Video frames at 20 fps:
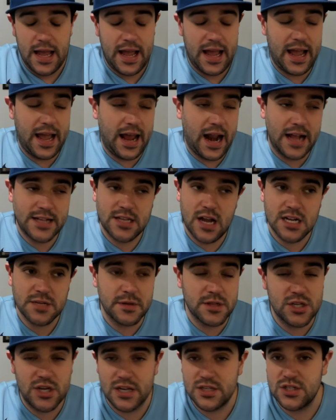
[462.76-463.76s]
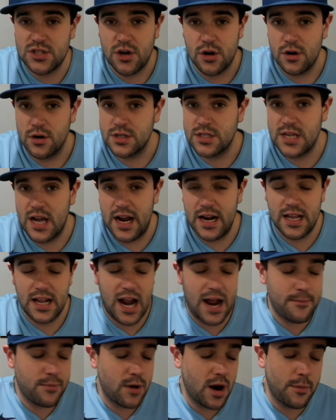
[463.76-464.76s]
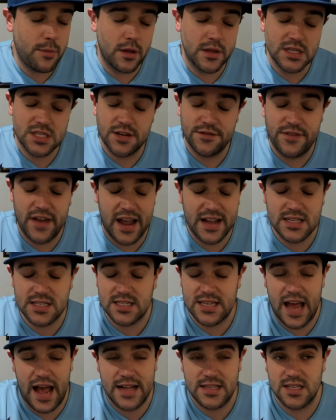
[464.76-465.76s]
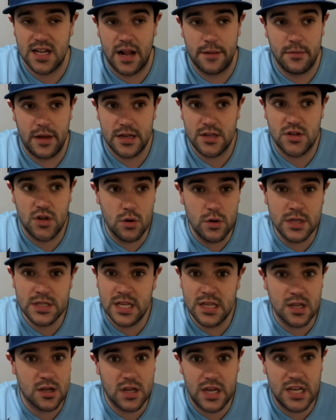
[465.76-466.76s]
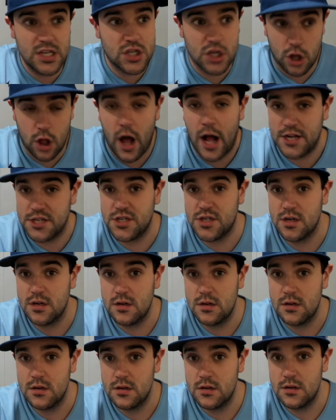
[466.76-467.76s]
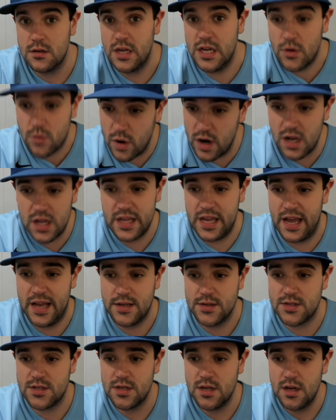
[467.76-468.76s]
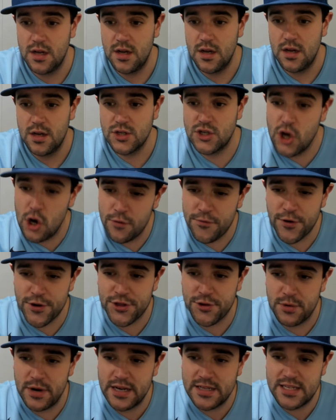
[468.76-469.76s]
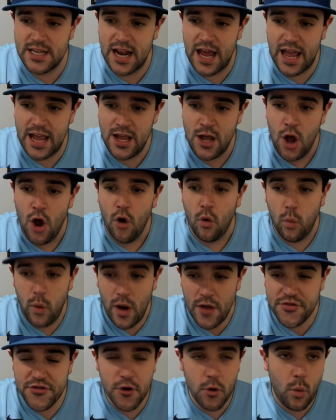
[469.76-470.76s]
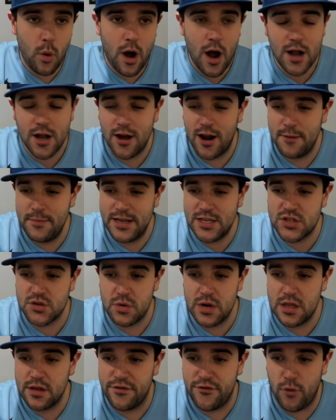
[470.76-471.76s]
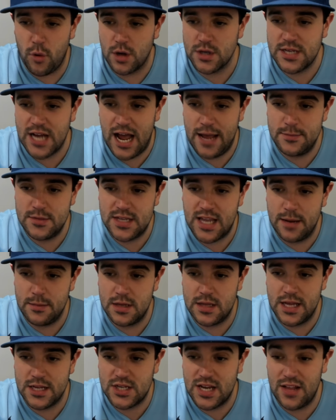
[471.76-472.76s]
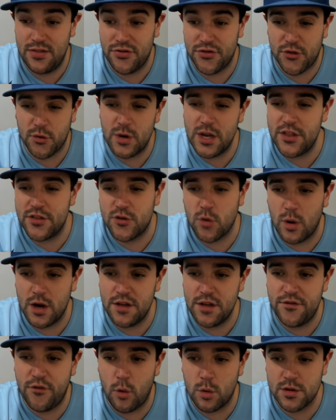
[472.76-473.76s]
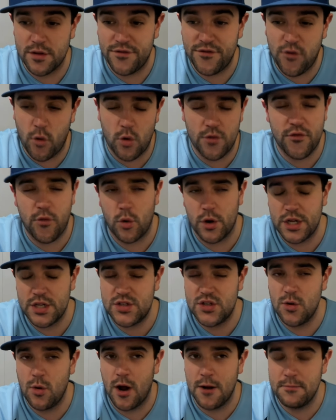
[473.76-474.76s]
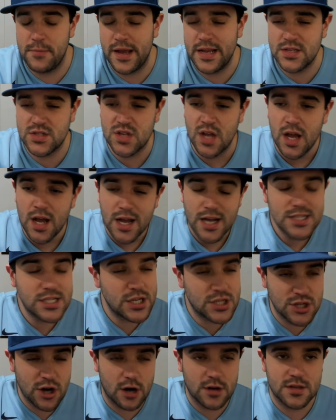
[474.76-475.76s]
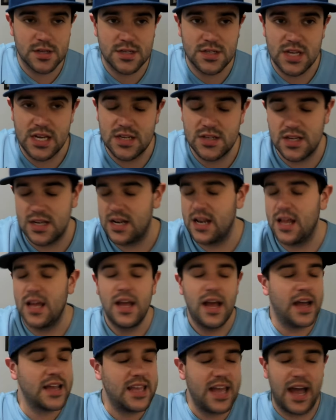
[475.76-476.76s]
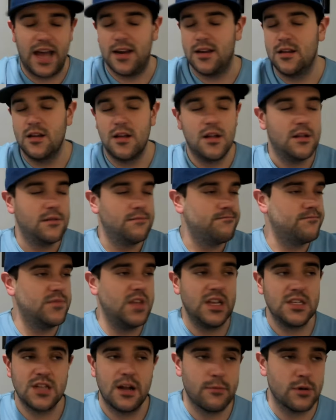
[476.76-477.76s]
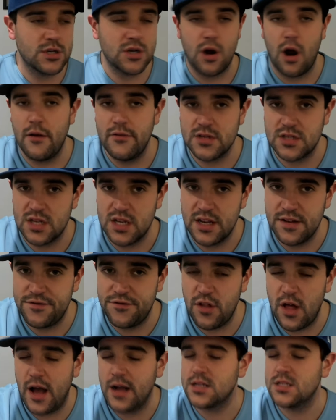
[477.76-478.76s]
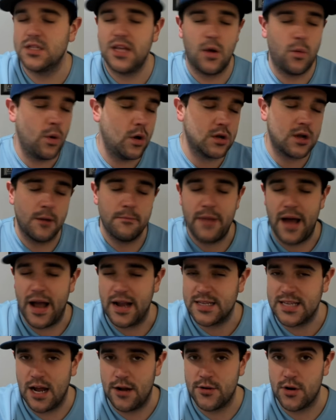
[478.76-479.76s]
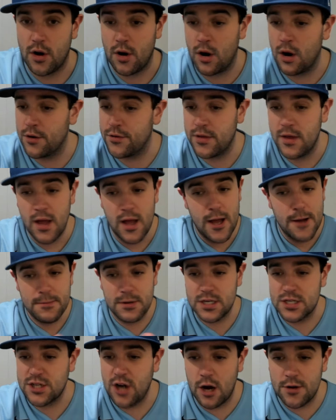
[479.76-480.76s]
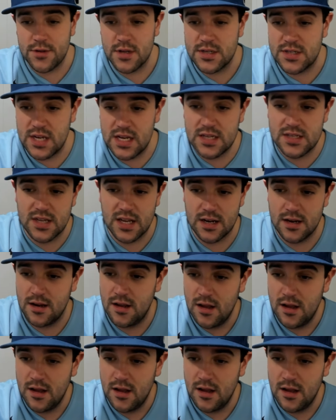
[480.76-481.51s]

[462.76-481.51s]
and I talked about the Justin Turner signing, and I brought up all these advanced stats, and I'm like, dude is in the East clutch. He really is. Two for three today with the walk, on base three of the four times he came to this, hitting 324, the 442 on base to start the season. Again, these numbers are obviously in flux. They will come back down to earth, but to start the season,